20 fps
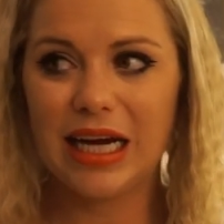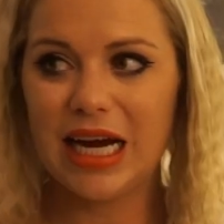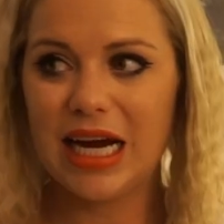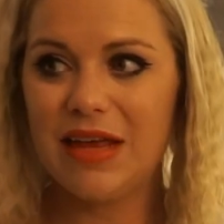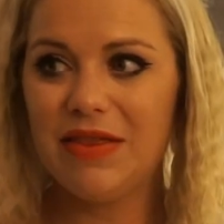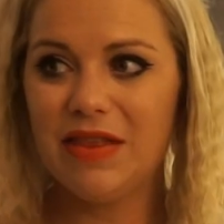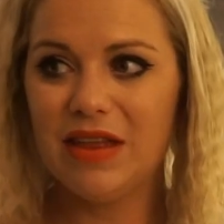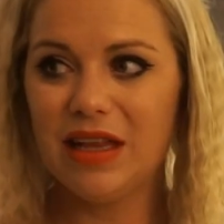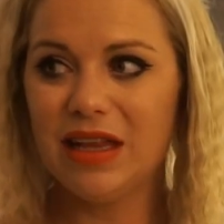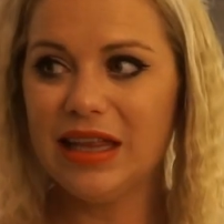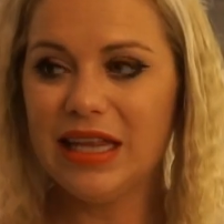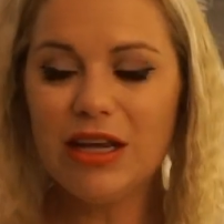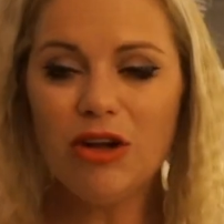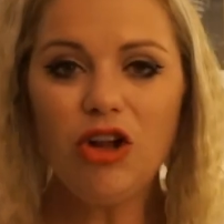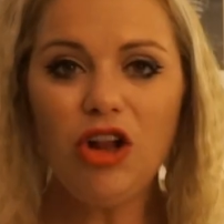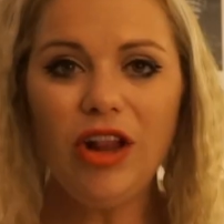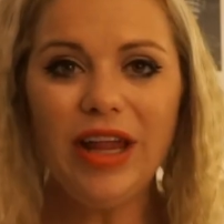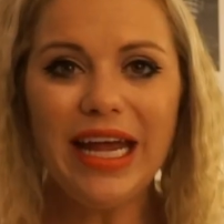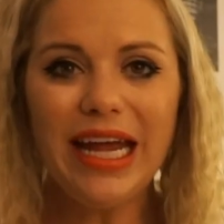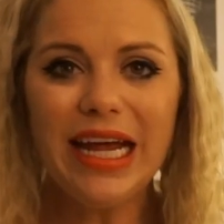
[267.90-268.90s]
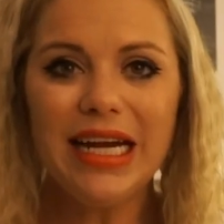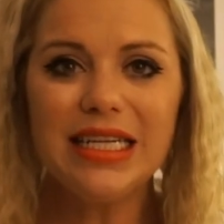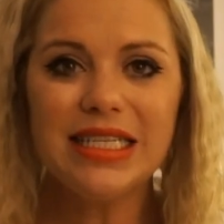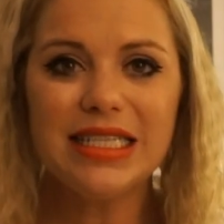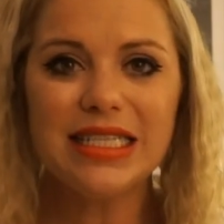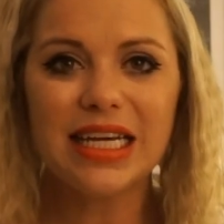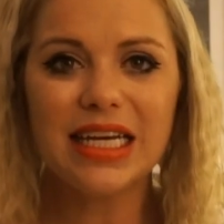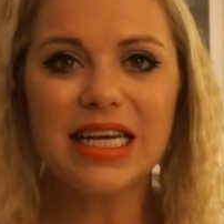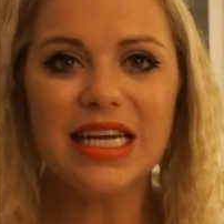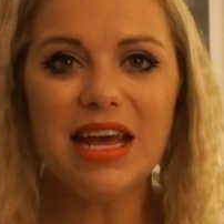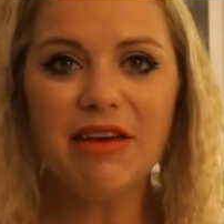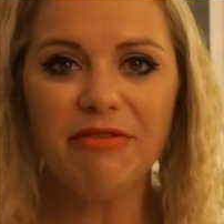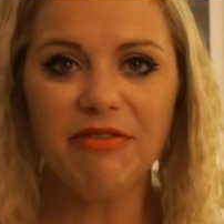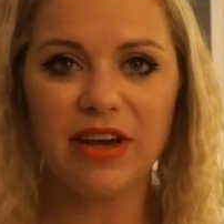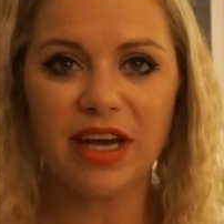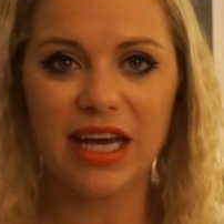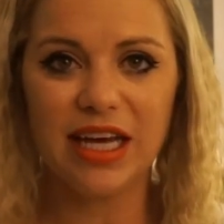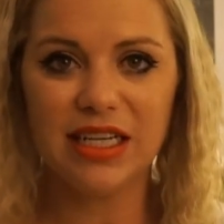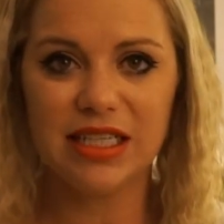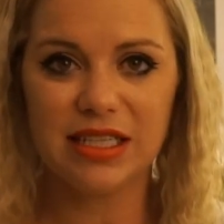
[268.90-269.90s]
in the little
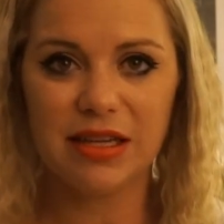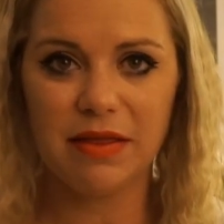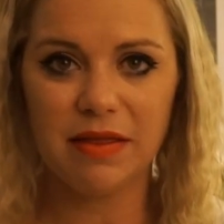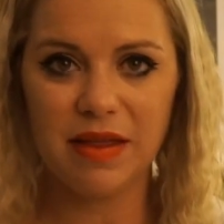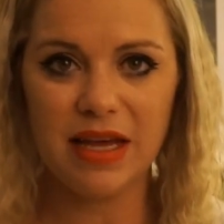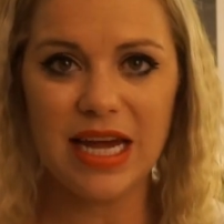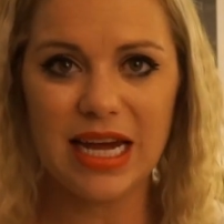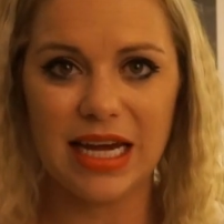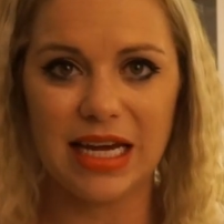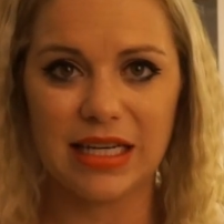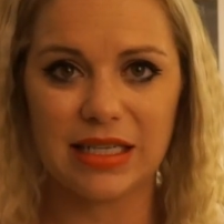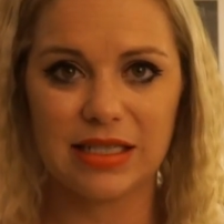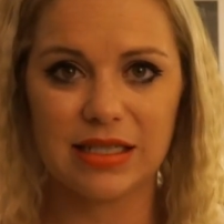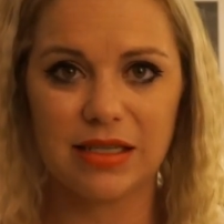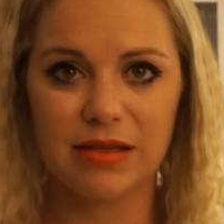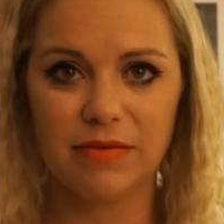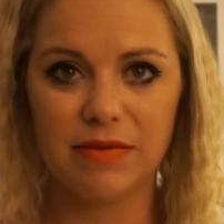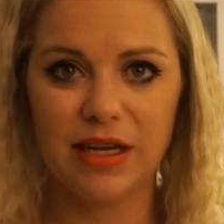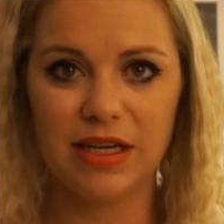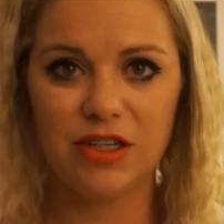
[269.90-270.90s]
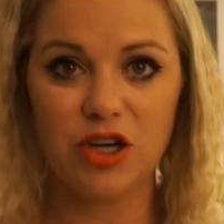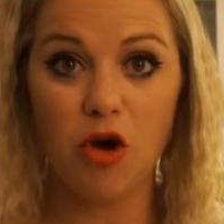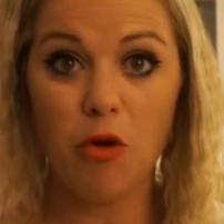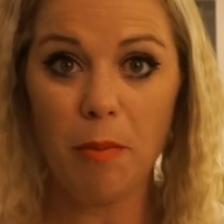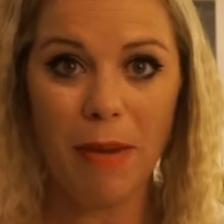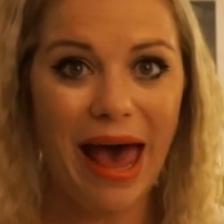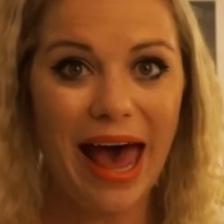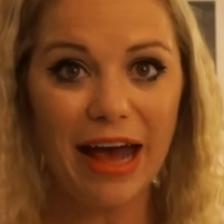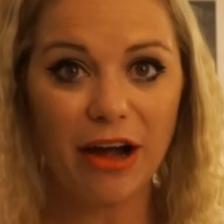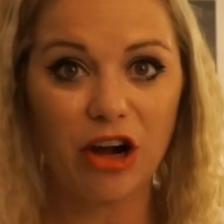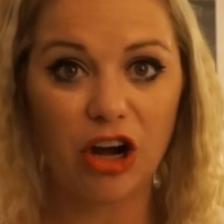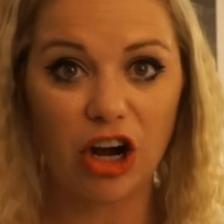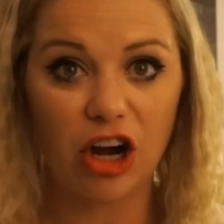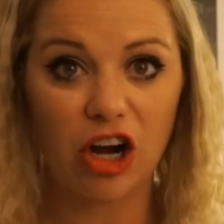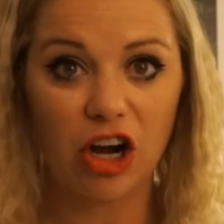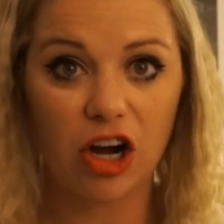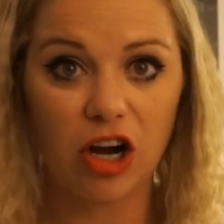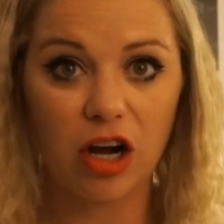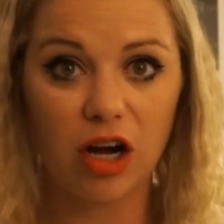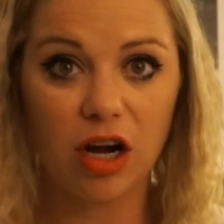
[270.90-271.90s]
insignificant things that don't matter.
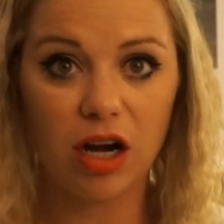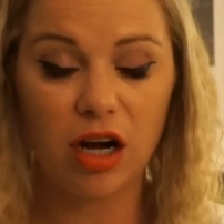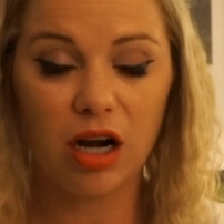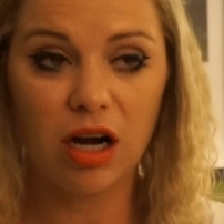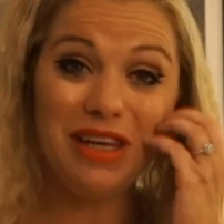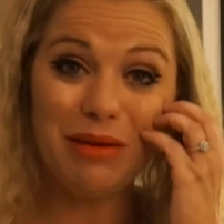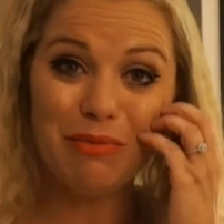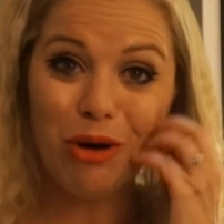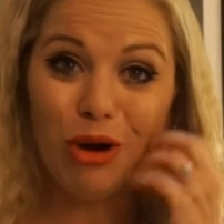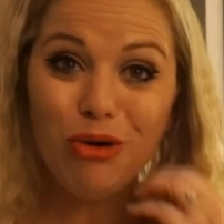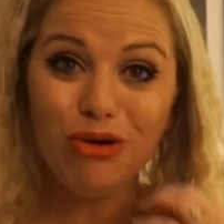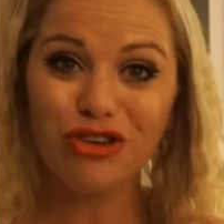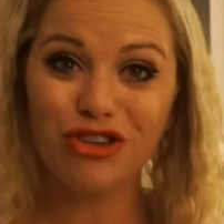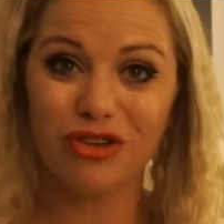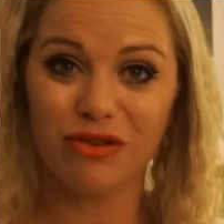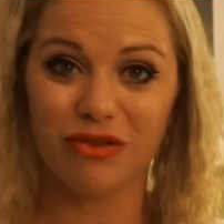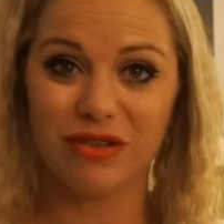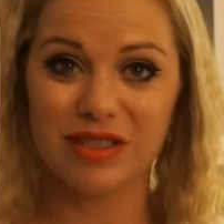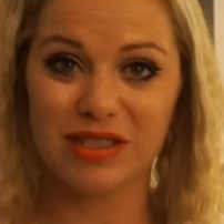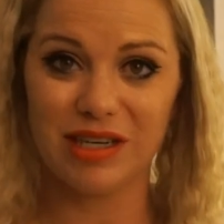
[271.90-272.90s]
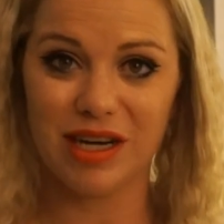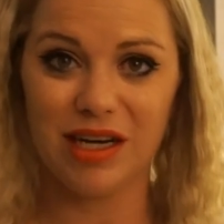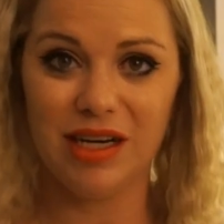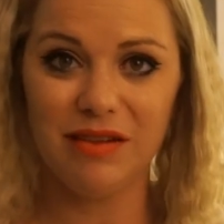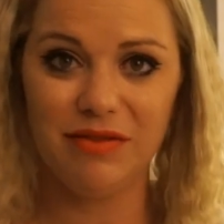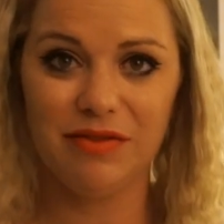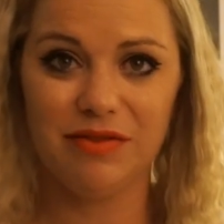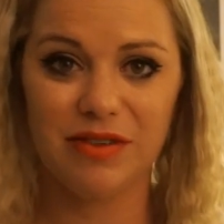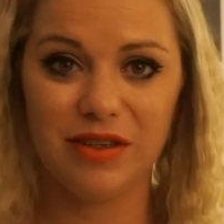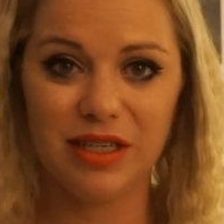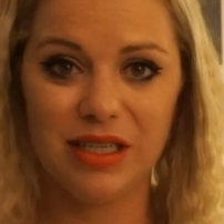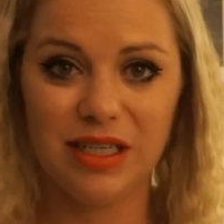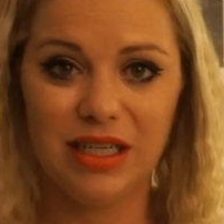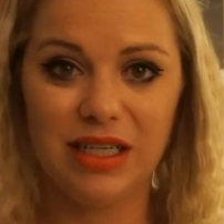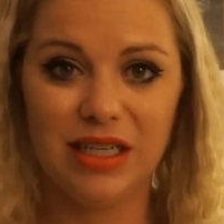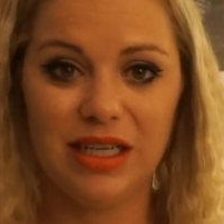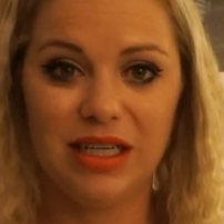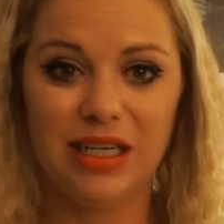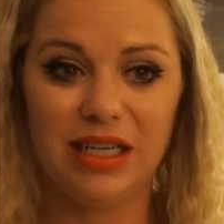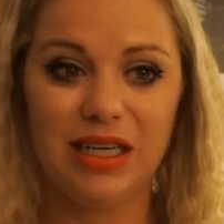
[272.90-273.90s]
Emotional stuff
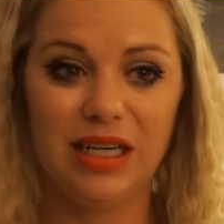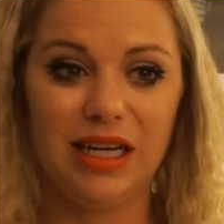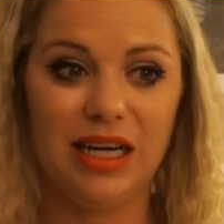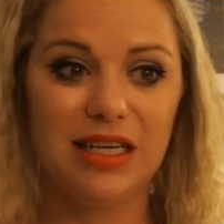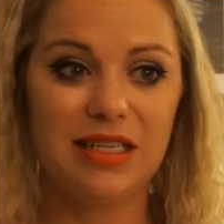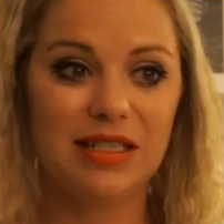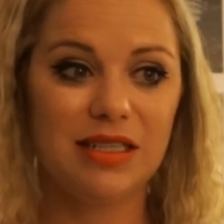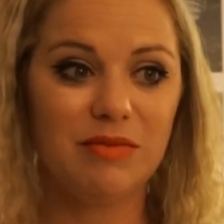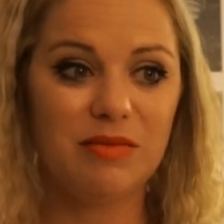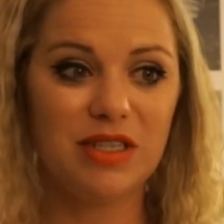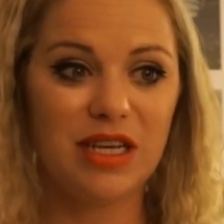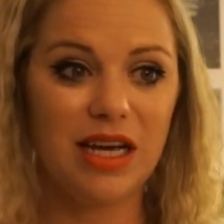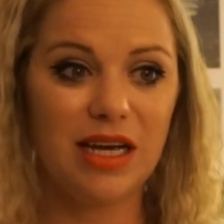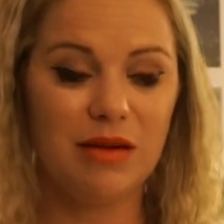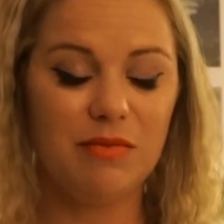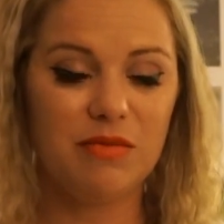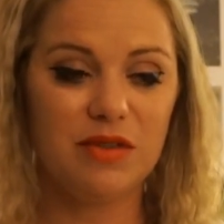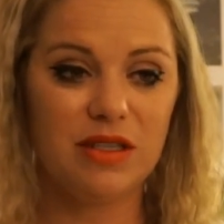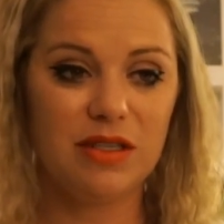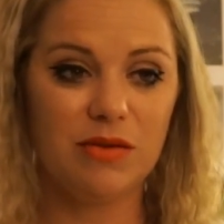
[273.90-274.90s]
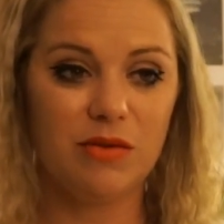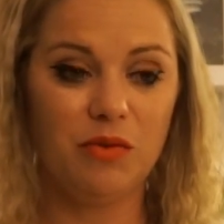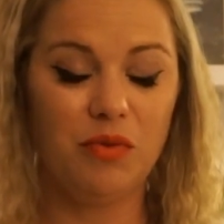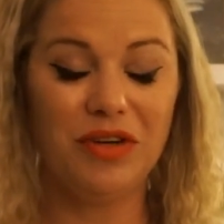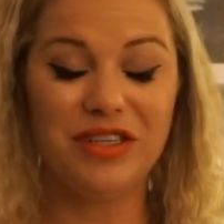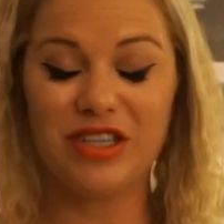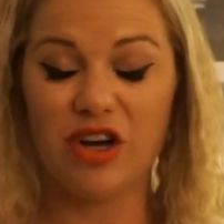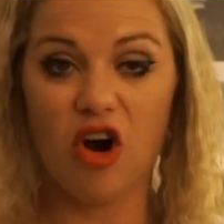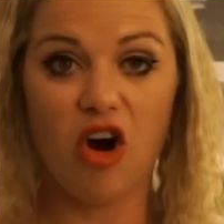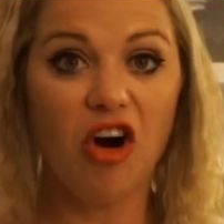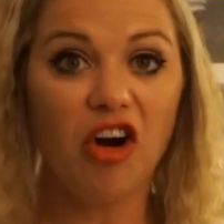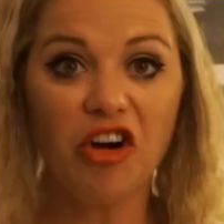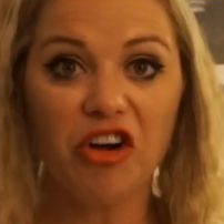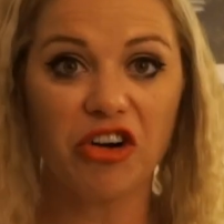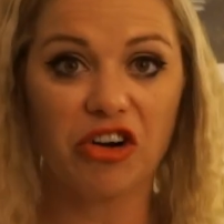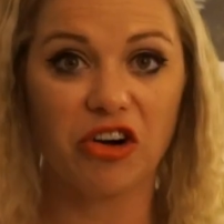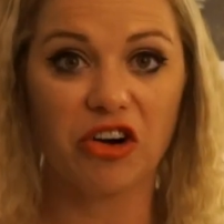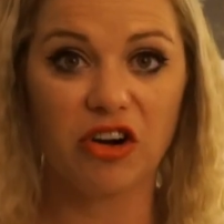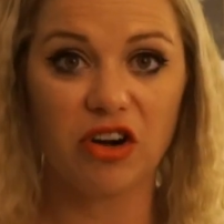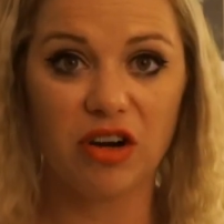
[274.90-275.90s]
is sometimes what's
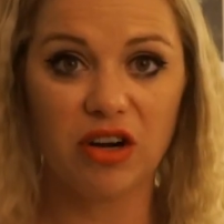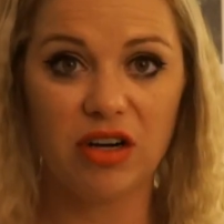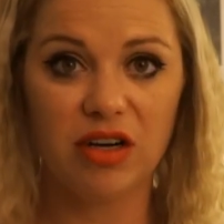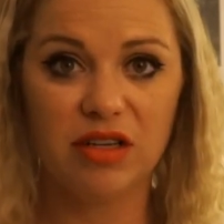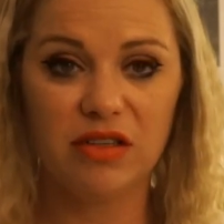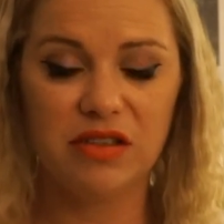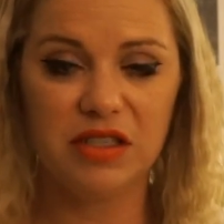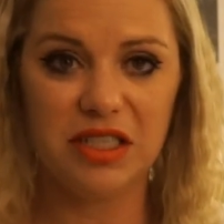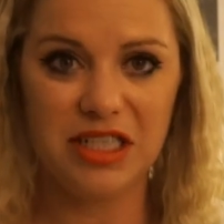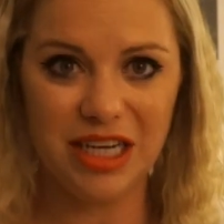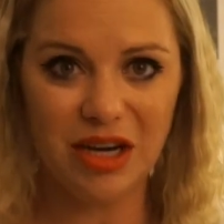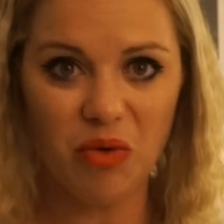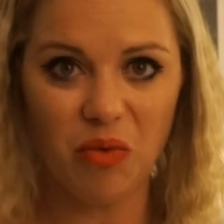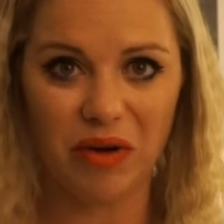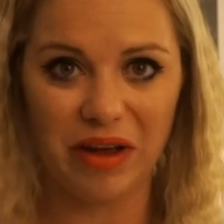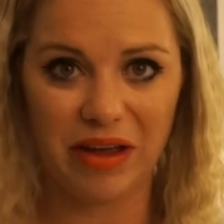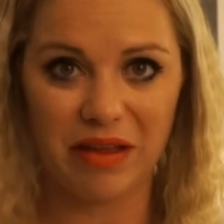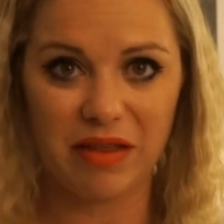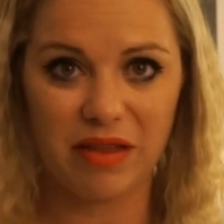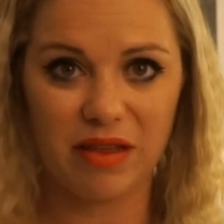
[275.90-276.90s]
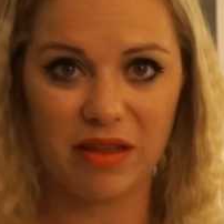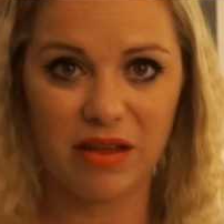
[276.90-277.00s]
harder to deal with.